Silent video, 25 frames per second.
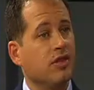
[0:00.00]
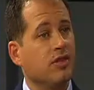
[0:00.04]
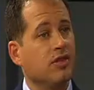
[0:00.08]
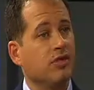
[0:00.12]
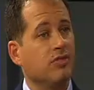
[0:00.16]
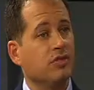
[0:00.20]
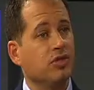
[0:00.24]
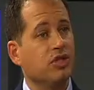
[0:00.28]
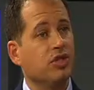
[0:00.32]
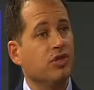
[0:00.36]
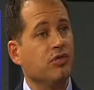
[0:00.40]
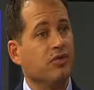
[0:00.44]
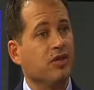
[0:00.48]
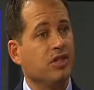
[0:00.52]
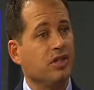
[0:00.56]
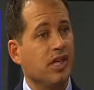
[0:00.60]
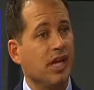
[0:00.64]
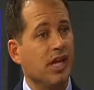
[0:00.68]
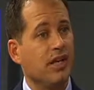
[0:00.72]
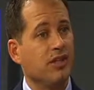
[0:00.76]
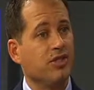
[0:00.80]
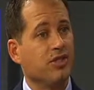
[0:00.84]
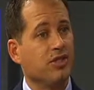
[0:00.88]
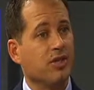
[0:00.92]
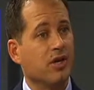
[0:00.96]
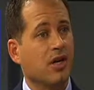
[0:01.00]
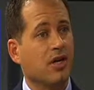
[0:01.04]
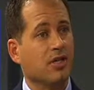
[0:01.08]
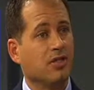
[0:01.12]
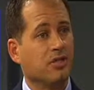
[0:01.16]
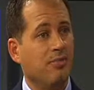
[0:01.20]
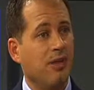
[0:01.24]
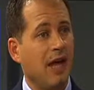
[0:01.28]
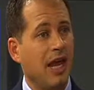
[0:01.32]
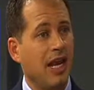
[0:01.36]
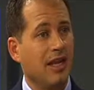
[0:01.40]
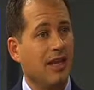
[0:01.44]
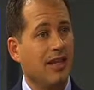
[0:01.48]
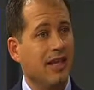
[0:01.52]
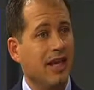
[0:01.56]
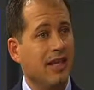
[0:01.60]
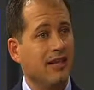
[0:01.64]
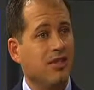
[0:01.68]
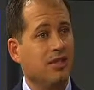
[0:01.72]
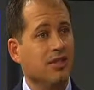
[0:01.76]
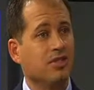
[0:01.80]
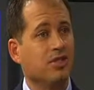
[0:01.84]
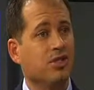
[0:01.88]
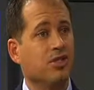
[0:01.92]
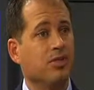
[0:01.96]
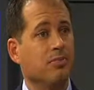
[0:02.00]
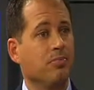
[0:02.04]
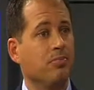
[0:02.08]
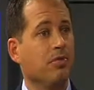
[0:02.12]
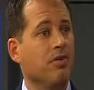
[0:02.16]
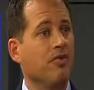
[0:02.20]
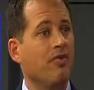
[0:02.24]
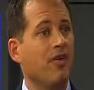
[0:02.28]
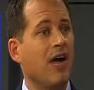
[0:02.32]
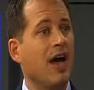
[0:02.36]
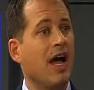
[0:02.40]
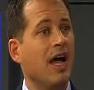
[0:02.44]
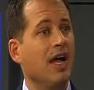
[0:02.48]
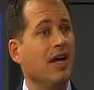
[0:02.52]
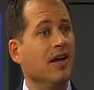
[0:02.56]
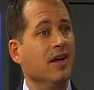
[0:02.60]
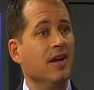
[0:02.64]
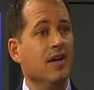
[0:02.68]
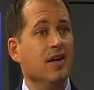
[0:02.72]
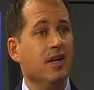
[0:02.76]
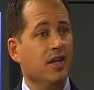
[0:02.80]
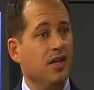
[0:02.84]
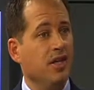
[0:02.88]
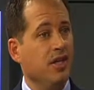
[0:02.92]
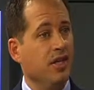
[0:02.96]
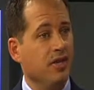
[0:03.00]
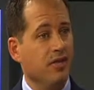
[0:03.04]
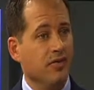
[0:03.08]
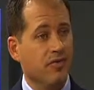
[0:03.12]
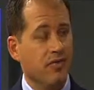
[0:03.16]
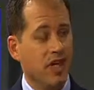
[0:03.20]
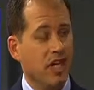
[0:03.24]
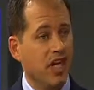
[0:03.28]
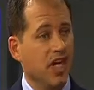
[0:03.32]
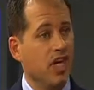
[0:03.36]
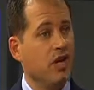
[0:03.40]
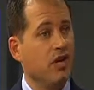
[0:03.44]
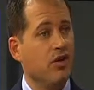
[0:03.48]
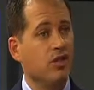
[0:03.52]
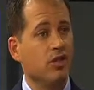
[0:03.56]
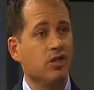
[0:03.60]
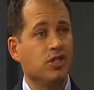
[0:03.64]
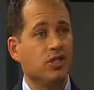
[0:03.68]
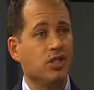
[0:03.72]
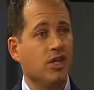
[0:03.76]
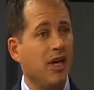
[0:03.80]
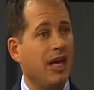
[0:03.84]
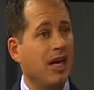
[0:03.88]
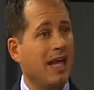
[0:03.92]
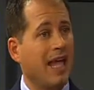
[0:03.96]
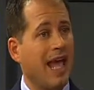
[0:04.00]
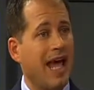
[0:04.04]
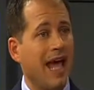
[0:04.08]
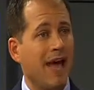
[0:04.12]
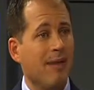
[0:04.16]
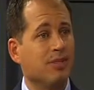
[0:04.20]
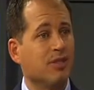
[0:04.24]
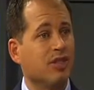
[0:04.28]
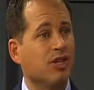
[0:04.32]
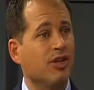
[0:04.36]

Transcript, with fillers: their restoring dentist or cosmetic dentist to provide either veneers, caps,